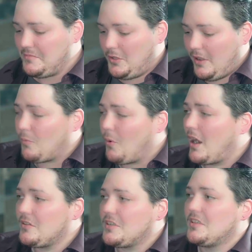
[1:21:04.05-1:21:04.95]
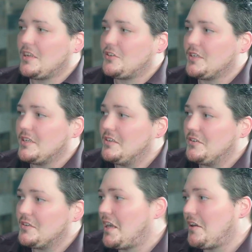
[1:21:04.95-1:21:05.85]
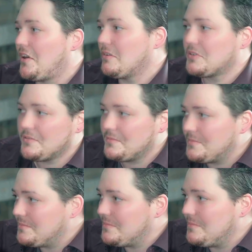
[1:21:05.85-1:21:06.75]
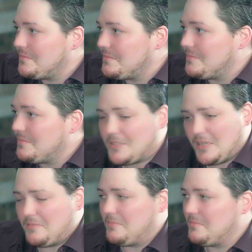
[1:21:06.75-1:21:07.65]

You have wireless electricity in your entire house. That's it.